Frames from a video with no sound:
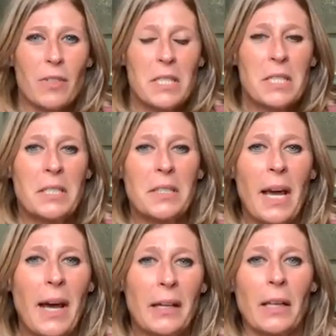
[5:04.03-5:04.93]
a
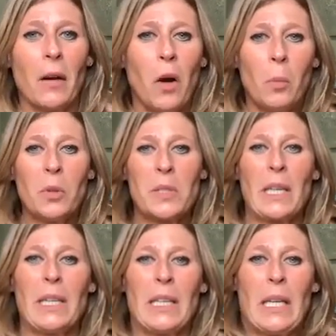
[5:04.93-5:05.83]
stagnant, almost
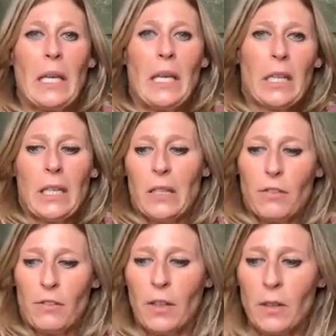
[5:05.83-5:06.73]
like an icky
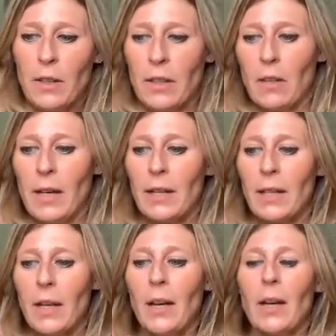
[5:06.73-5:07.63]
feeling,
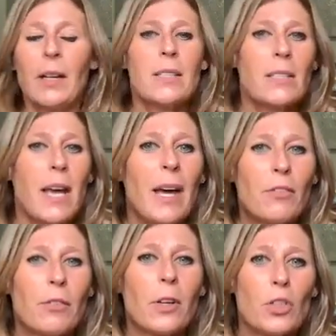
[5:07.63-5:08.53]
like
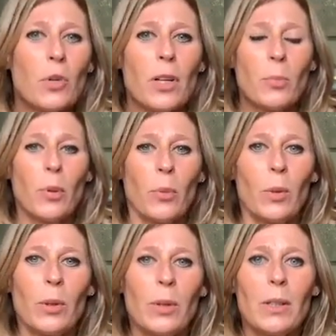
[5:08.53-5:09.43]
sad, frustrated, but
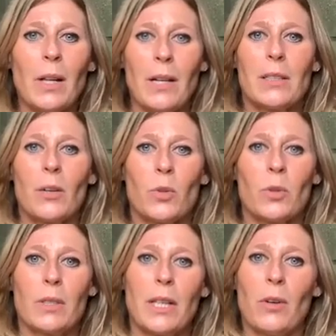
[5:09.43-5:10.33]
really a lot of times when
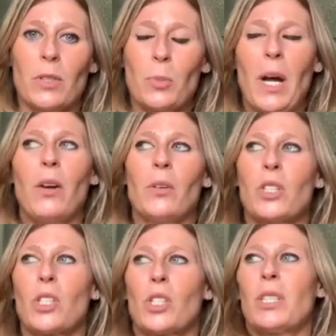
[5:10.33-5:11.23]
I'm in a downward spiral,
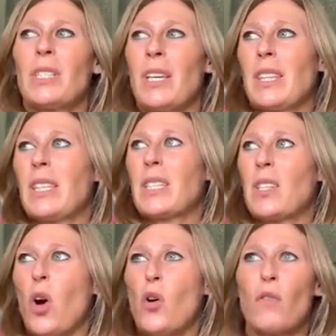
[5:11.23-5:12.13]
it's just like this
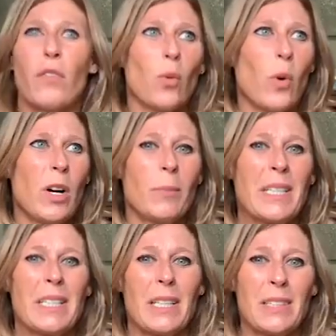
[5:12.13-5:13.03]

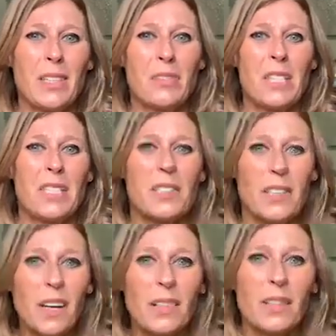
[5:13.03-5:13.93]
overwhelming sense of
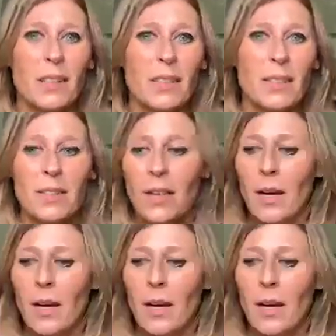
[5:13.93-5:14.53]
stuckness.